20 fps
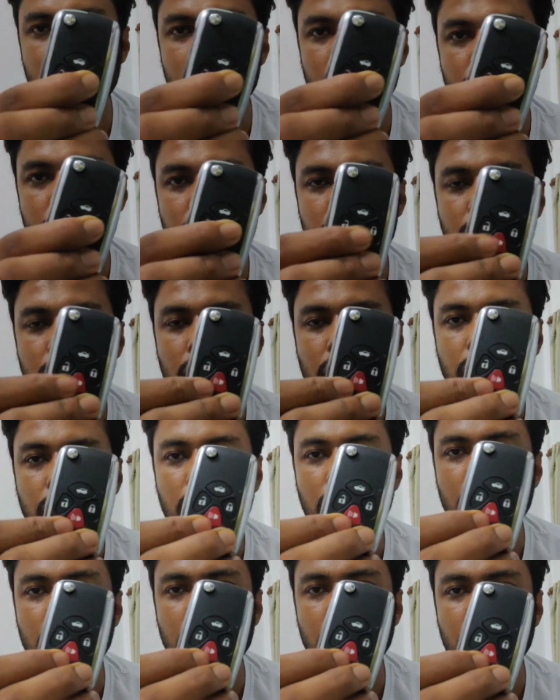and
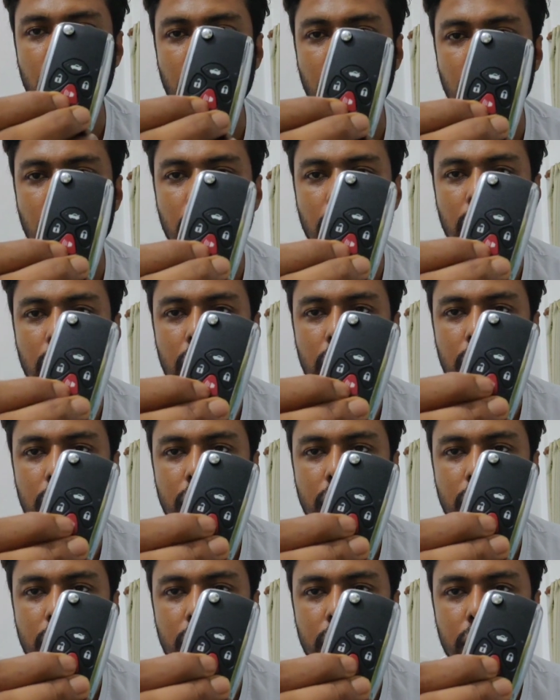it's the
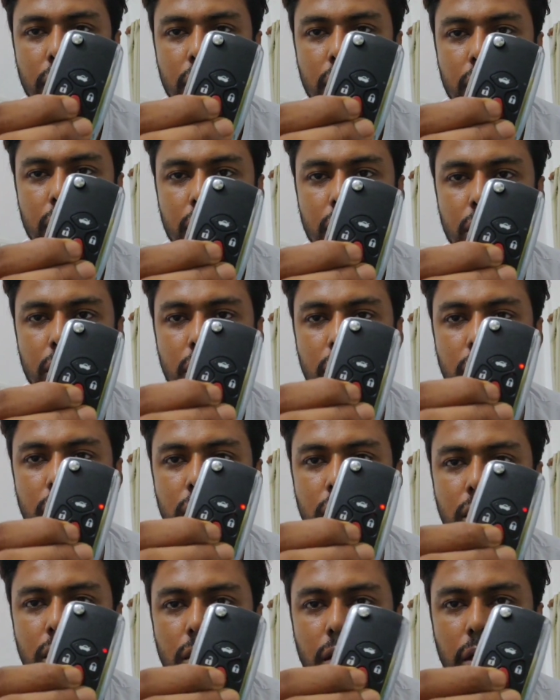firing. Now my
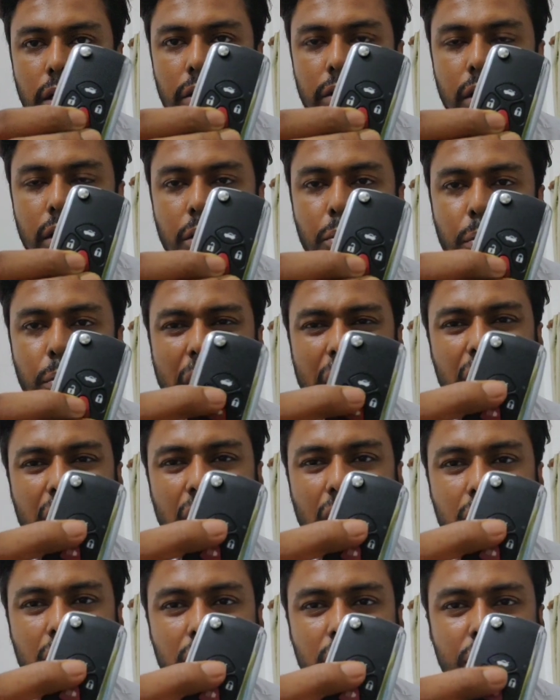car does not have
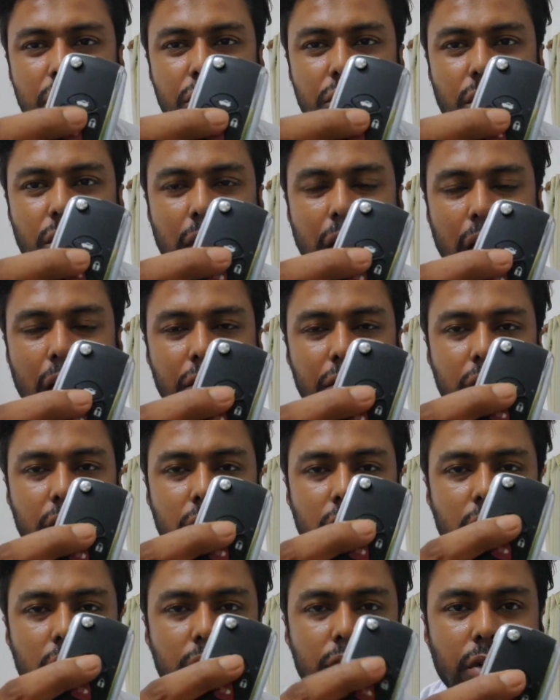the trunk open,
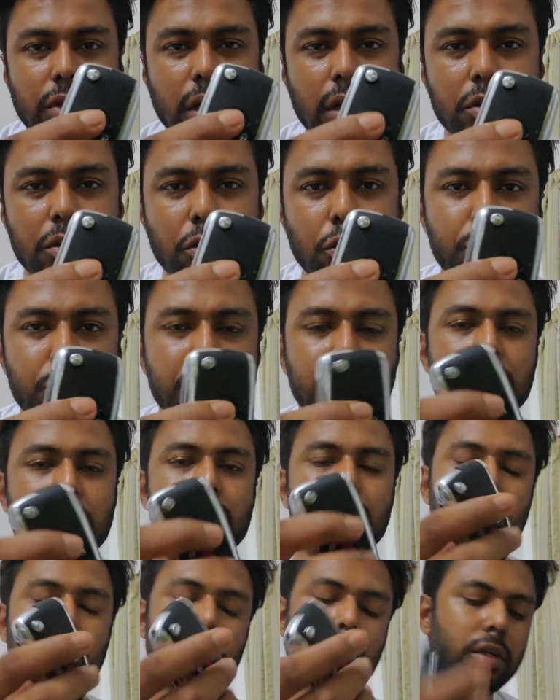so that,
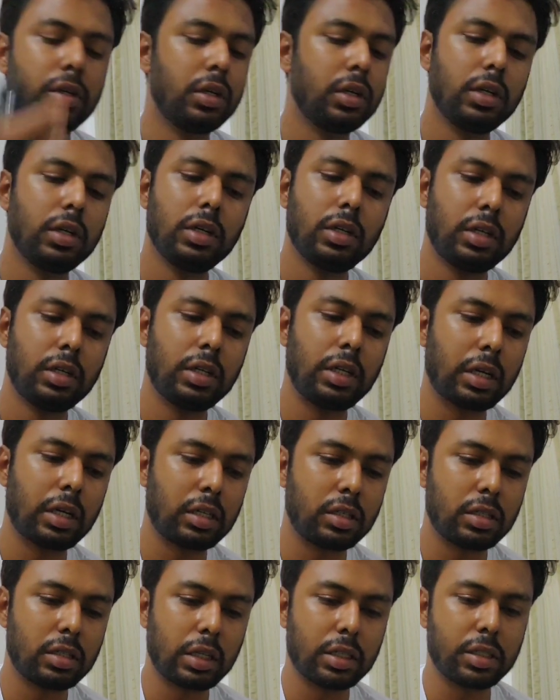that's just
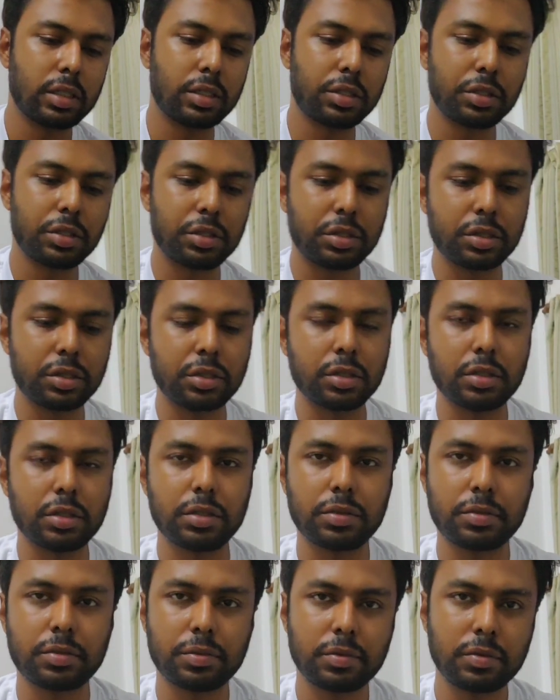a
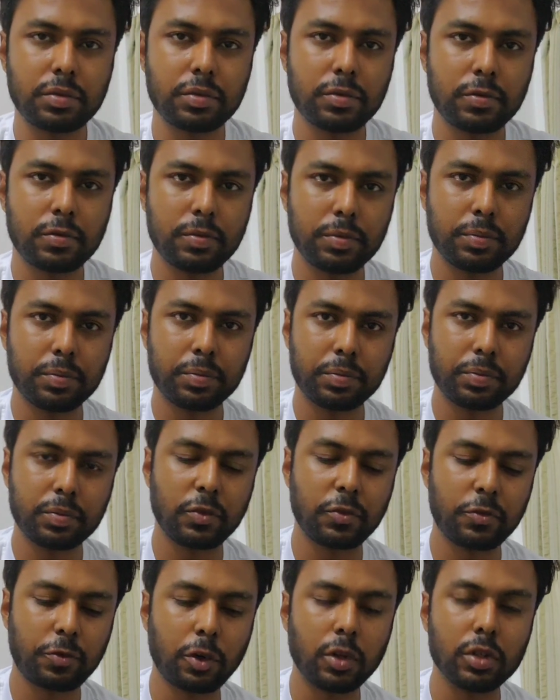false switch.
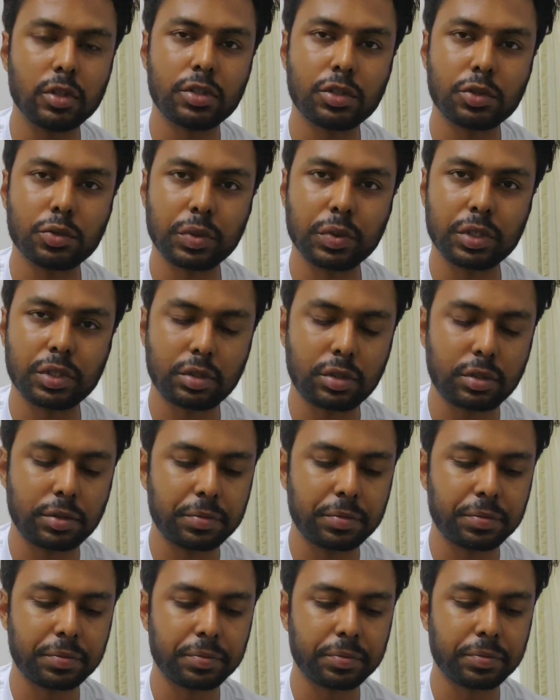Yeah.
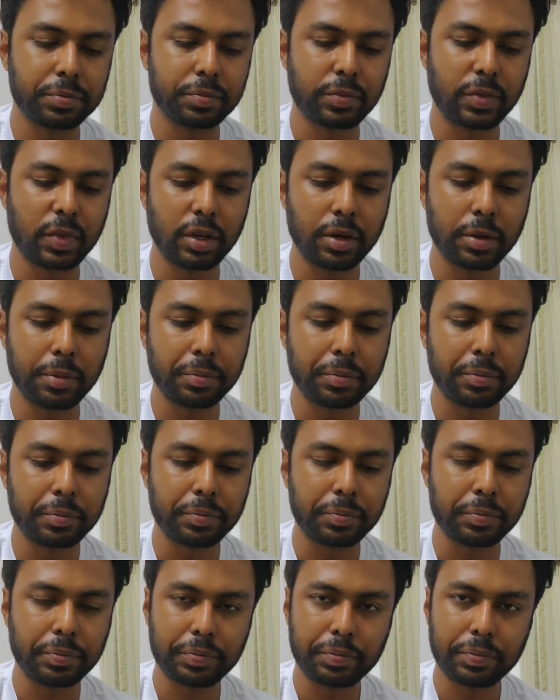
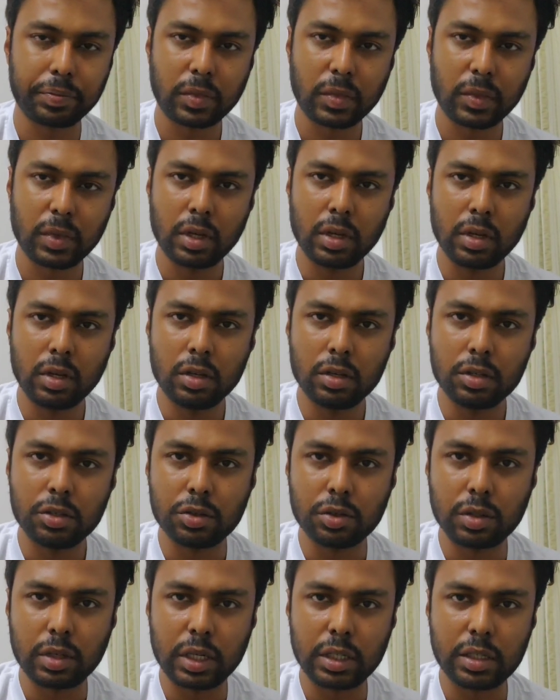So let's go ahead,
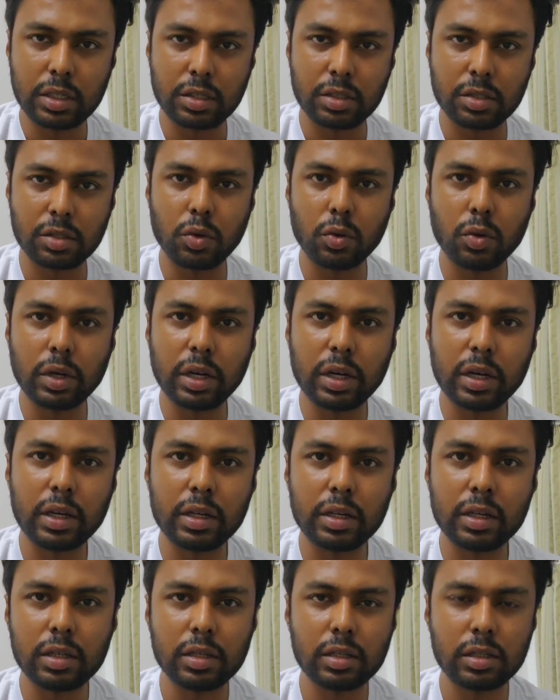try to
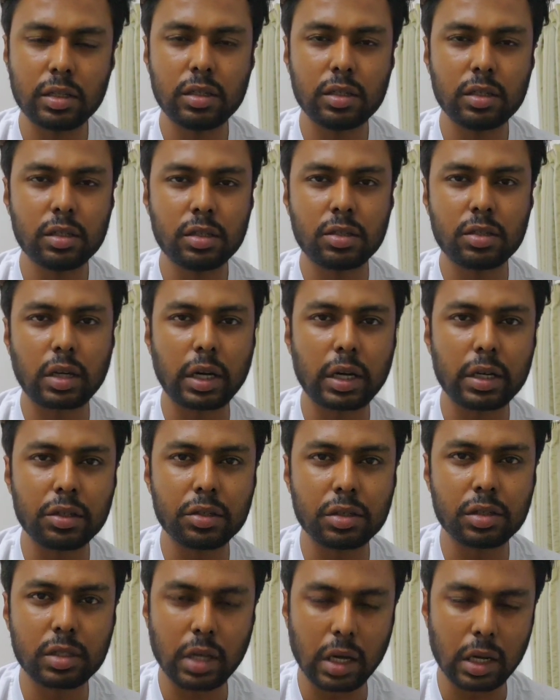start the car
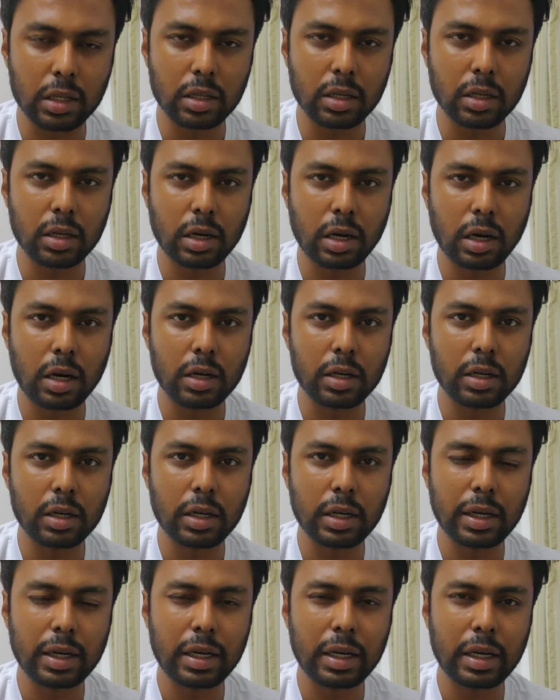and find out
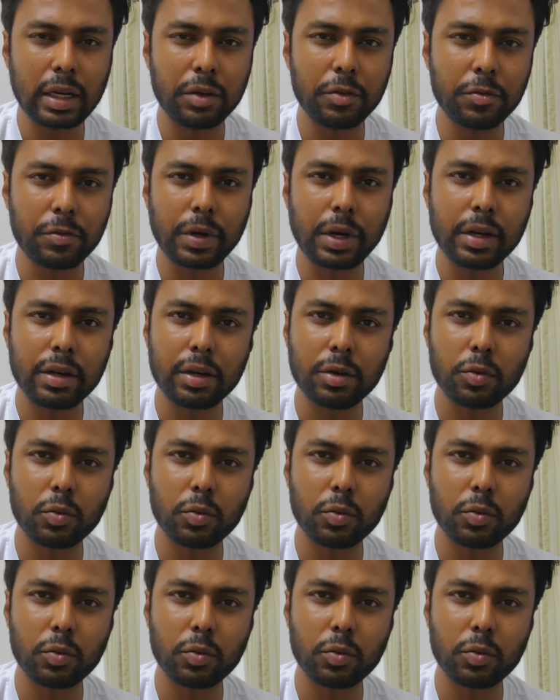what happens.